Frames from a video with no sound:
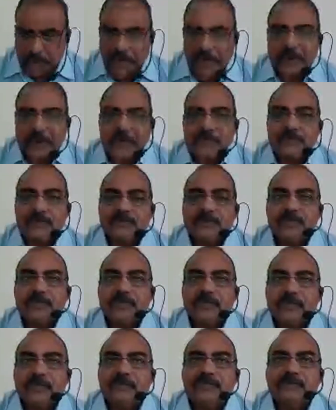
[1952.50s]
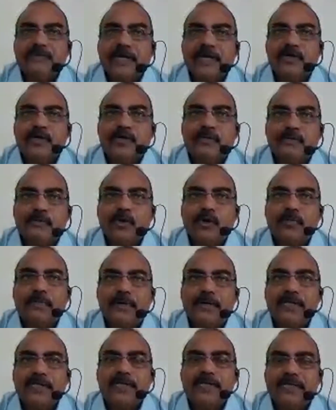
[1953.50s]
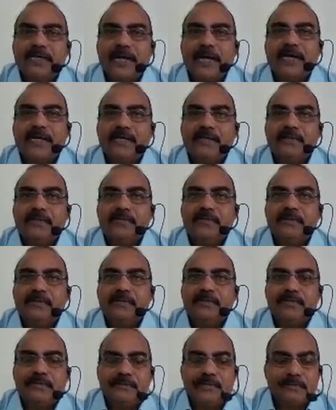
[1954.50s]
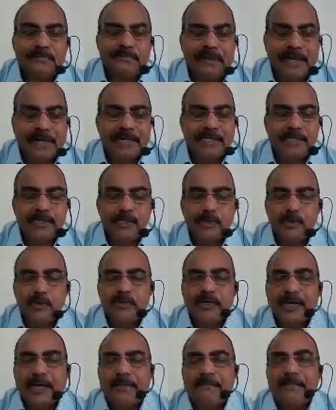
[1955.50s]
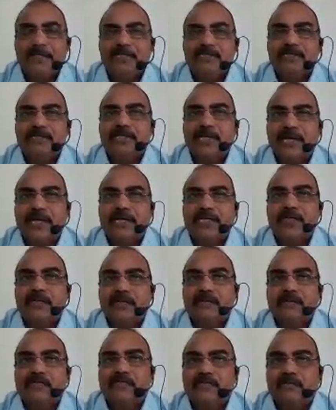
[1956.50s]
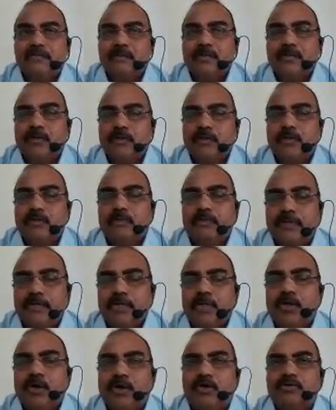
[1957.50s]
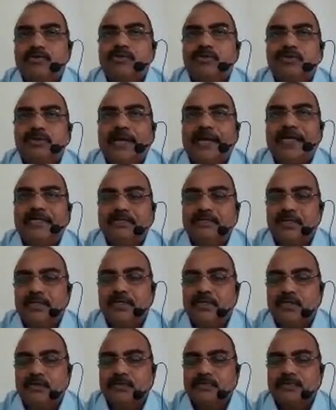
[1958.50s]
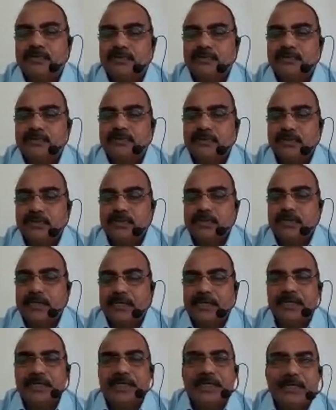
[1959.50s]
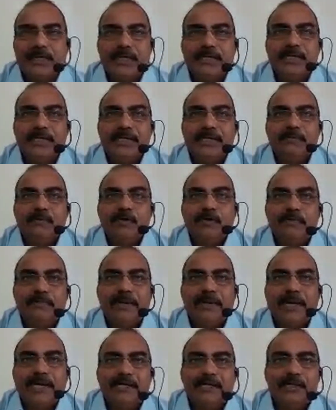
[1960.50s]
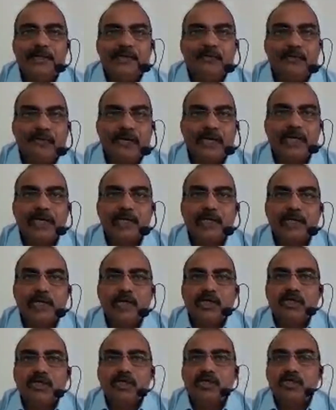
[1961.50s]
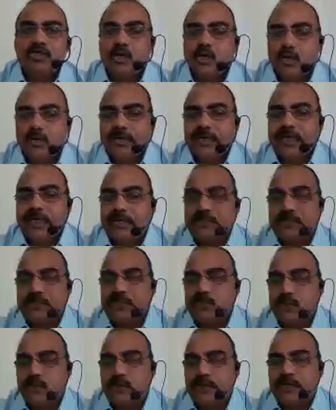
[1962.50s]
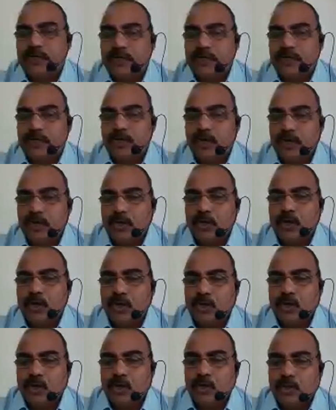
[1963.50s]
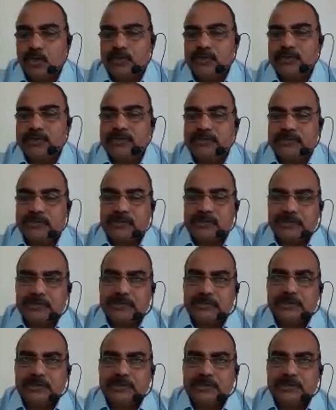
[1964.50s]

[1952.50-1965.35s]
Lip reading: And if they are not properly dried, mildew damage can be caused to natural ropes. You have learned about mildew while stowing and storing hoses.